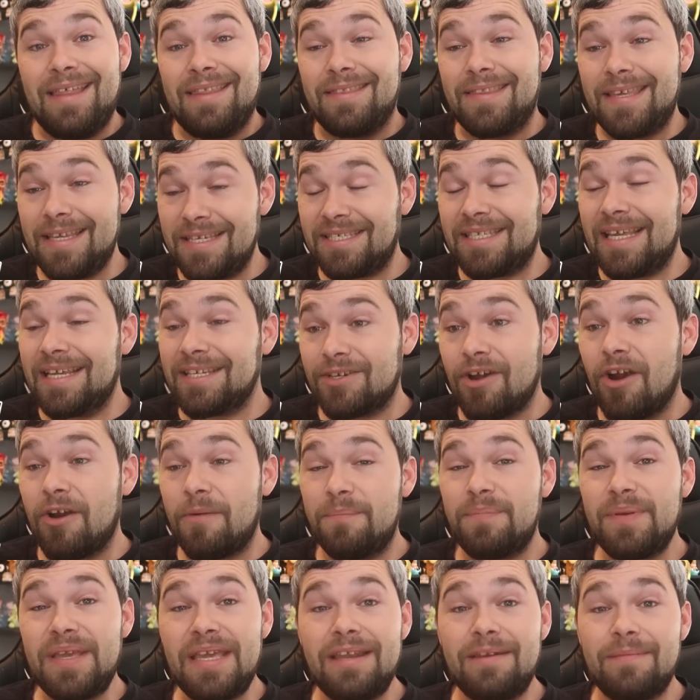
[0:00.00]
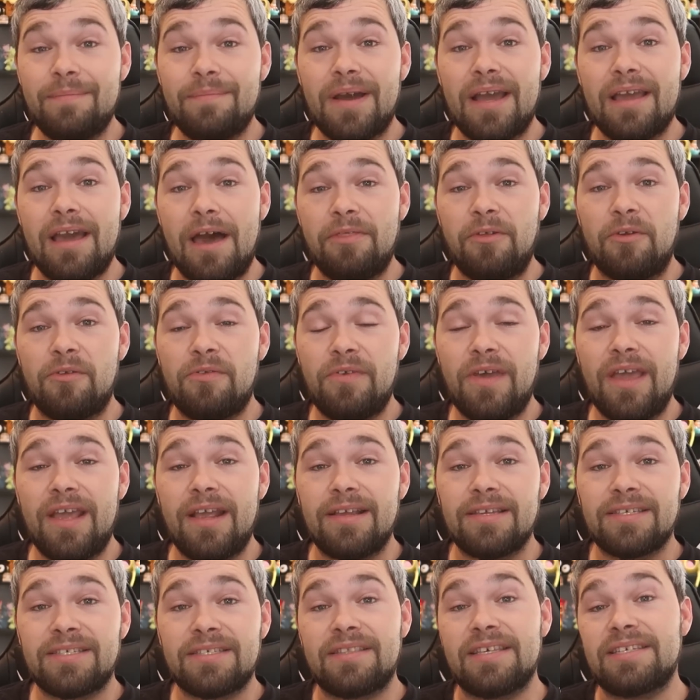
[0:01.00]
These things are beaten by other
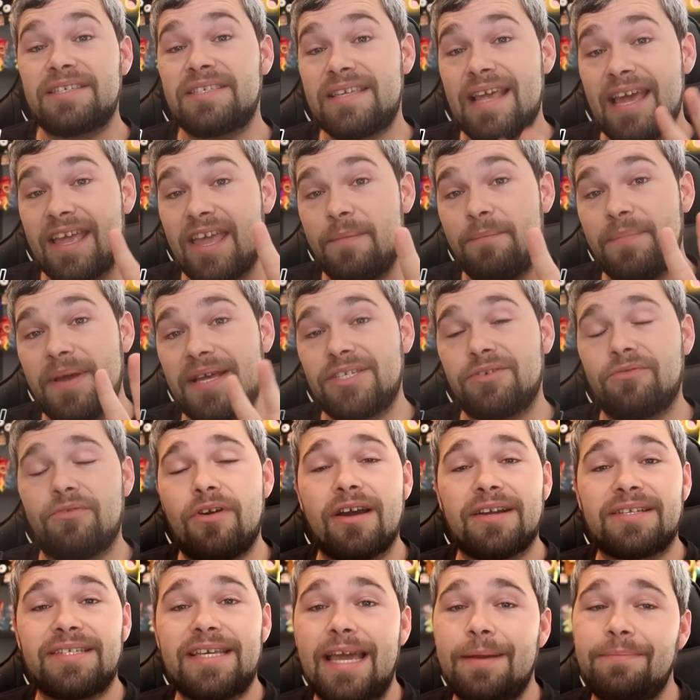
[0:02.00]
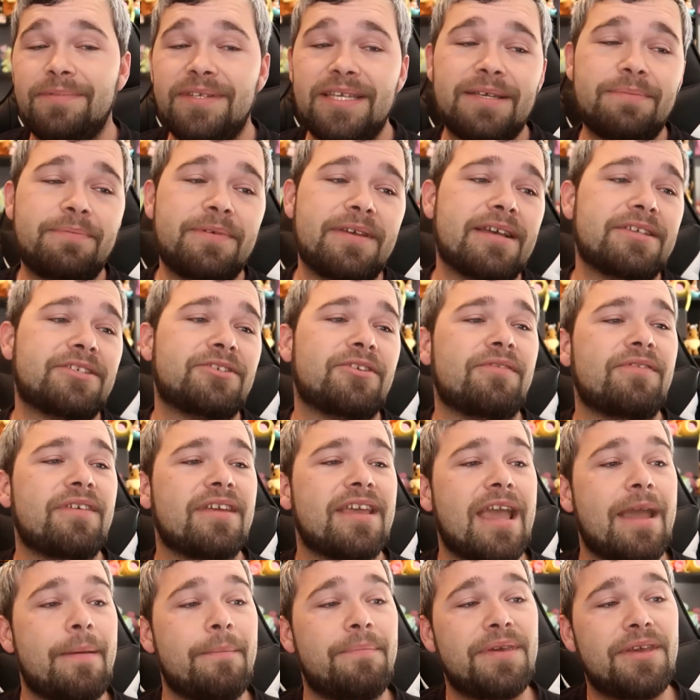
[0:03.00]
things. The second best rock-type DPSer in the
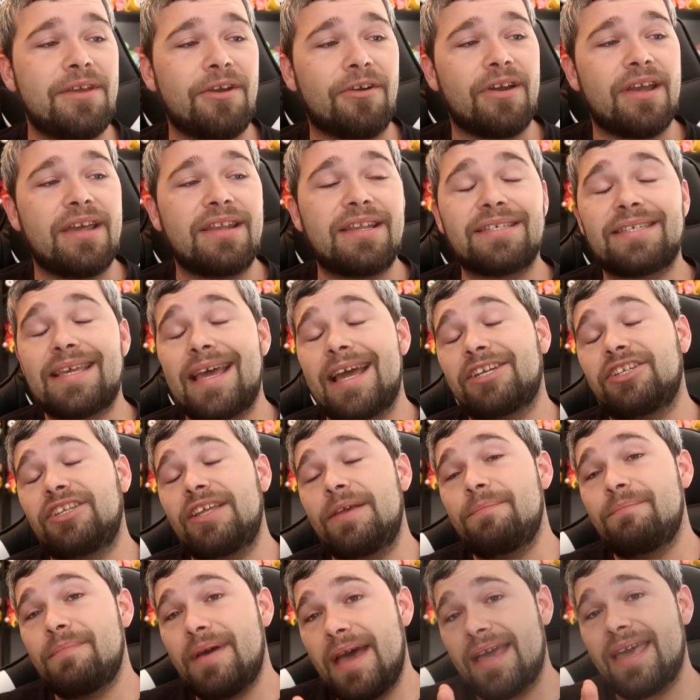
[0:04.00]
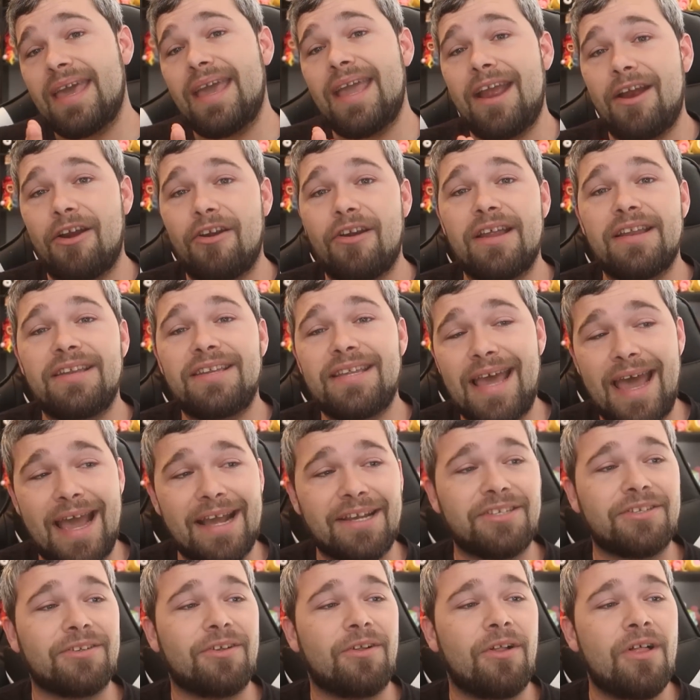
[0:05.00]
game, period, is actually Mega
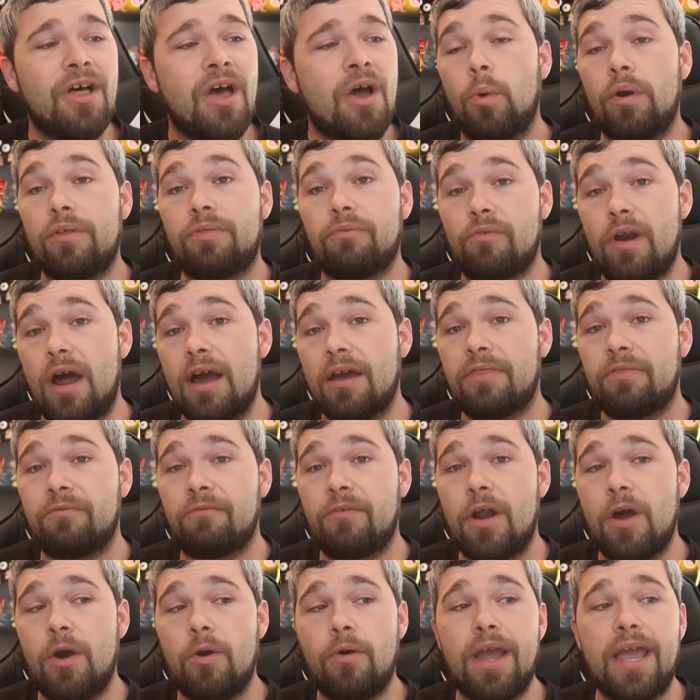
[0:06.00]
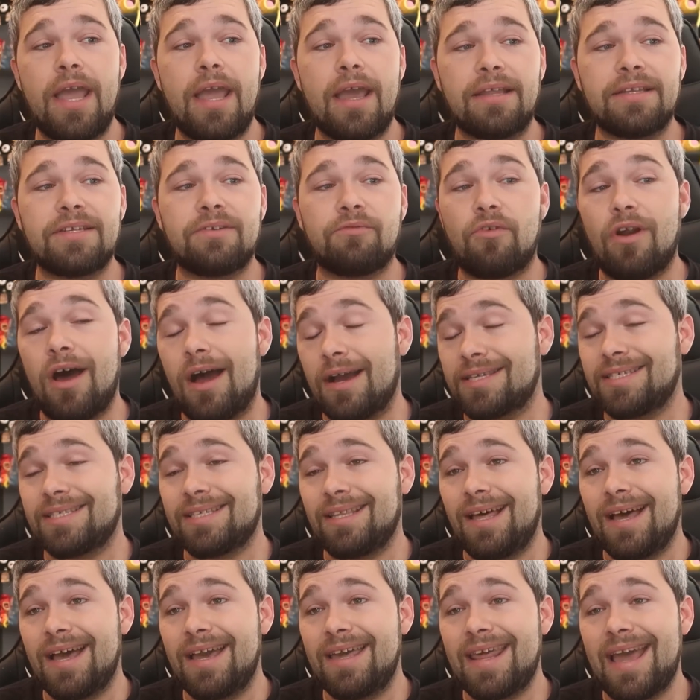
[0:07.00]
Aerodactyl, with Rock Throw and Rock
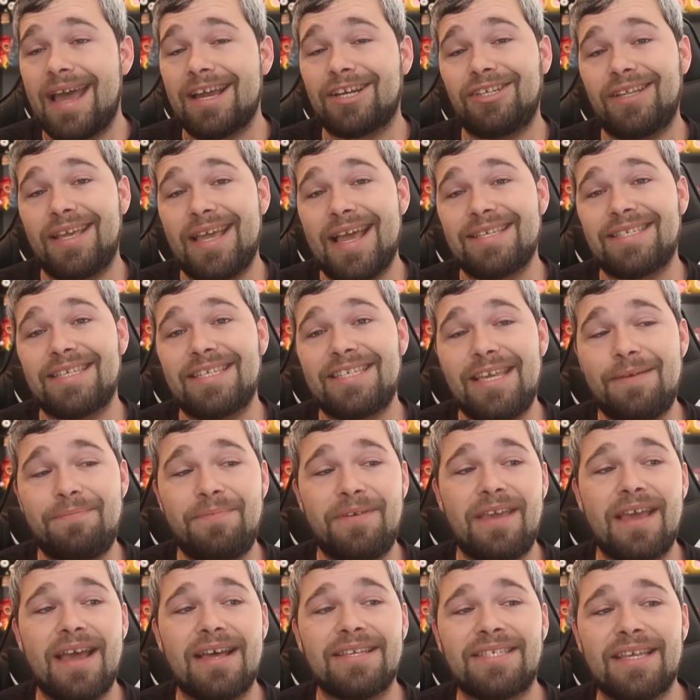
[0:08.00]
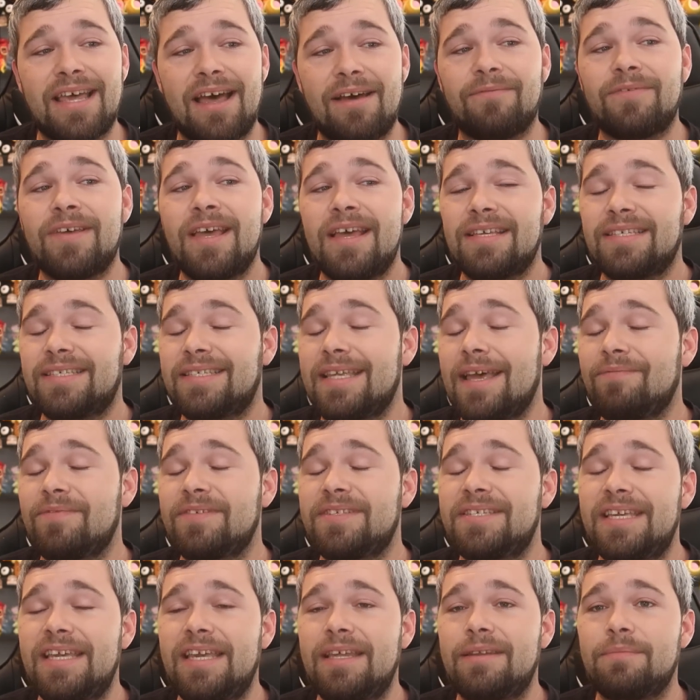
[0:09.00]
Slide actually has a DPS of
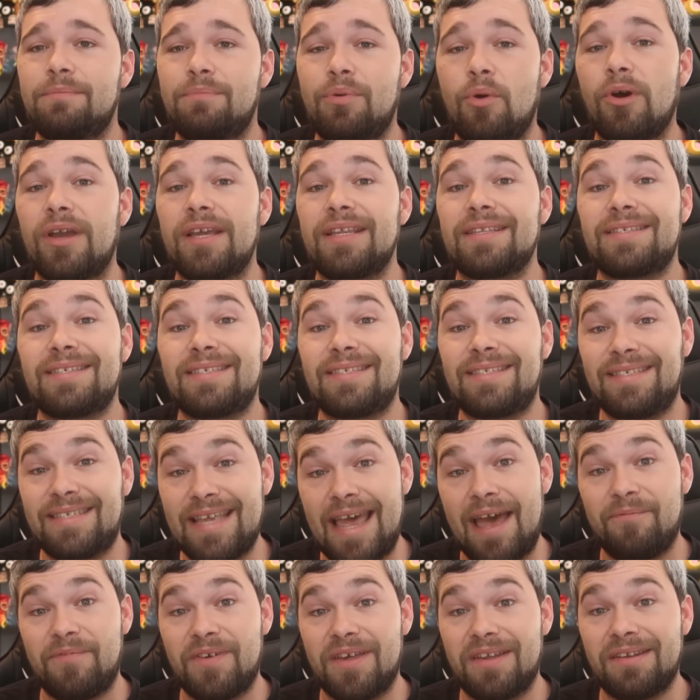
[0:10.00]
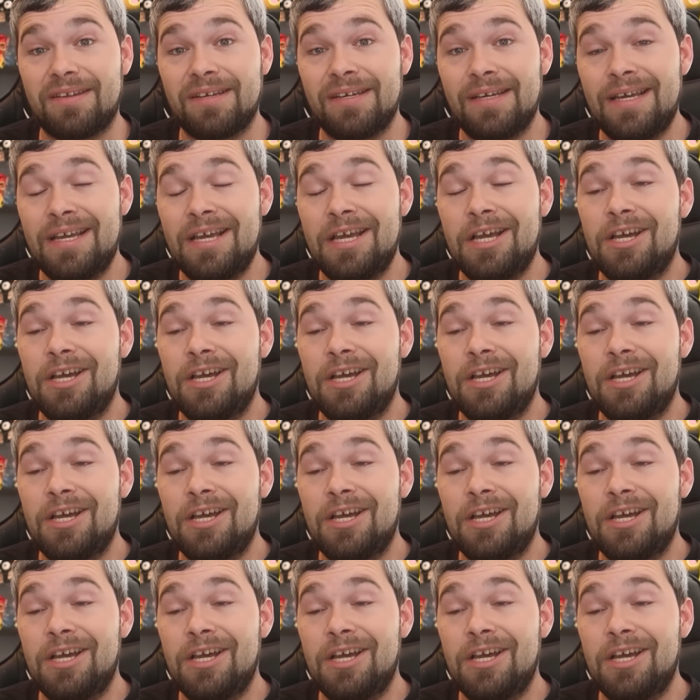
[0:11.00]
17.7.